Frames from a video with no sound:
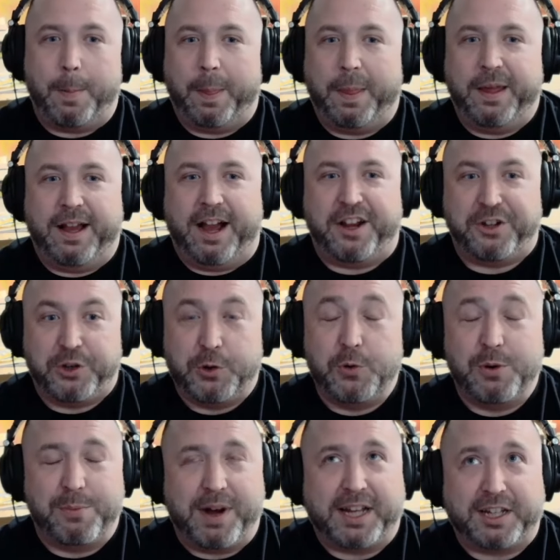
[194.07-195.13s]
knew in
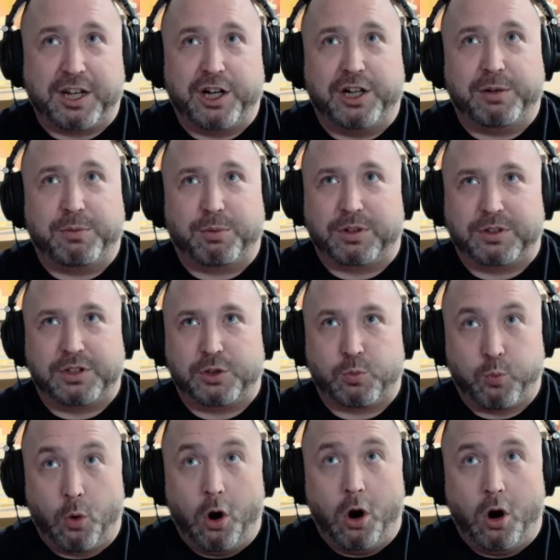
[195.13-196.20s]
my gut were just
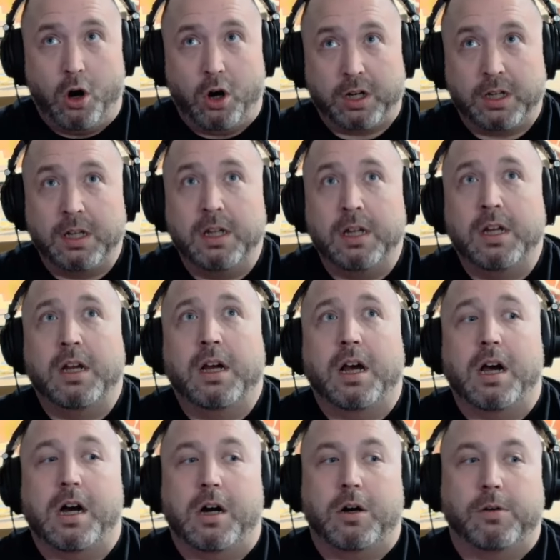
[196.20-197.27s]
wrong.
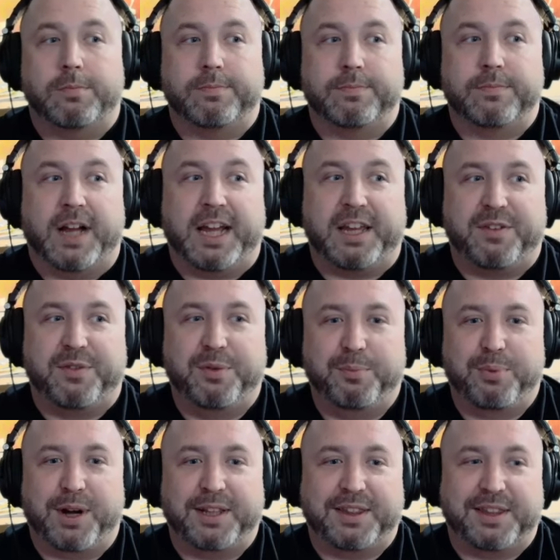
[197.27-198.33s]
I even
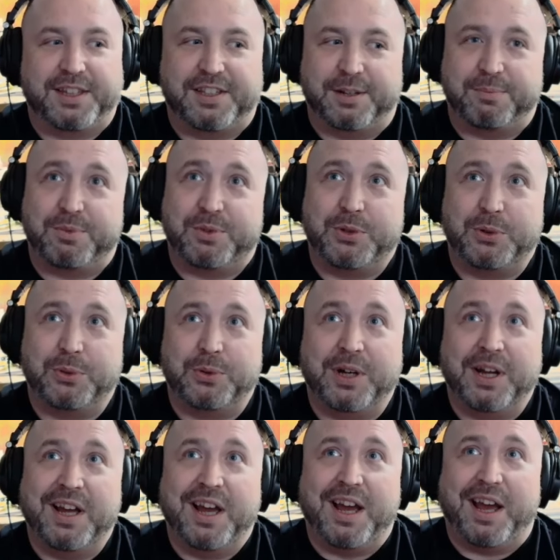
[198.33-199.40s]
brought this up to
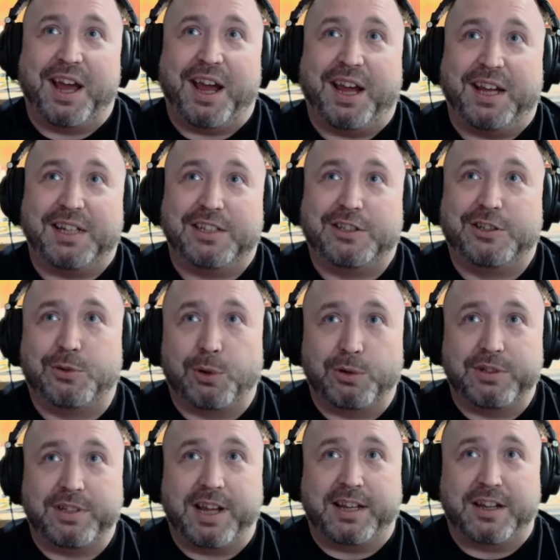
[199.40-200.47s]
a
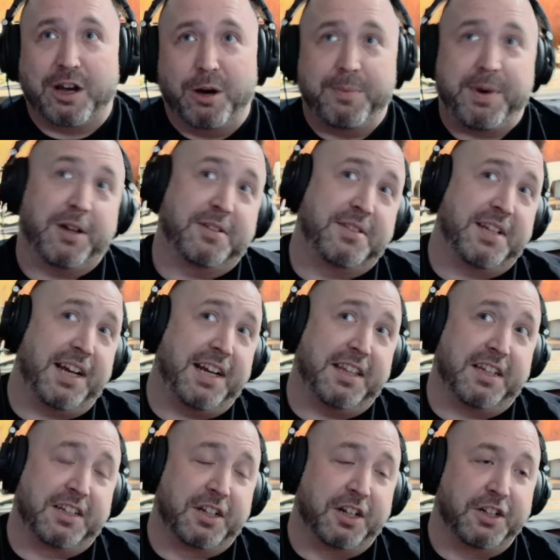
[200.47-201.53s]
TROTEC hub outside of the
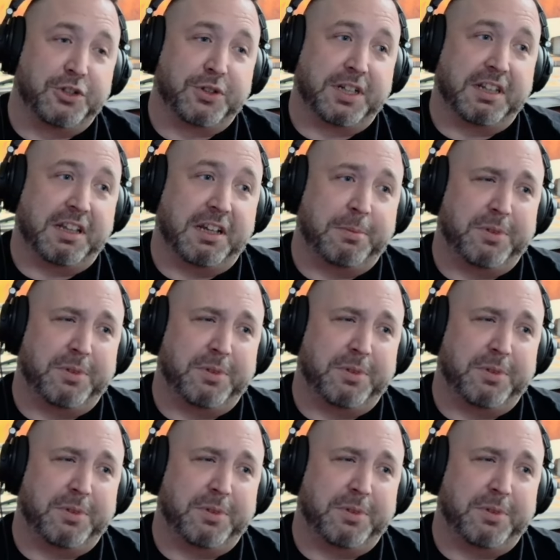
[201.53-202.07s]
country, let them know,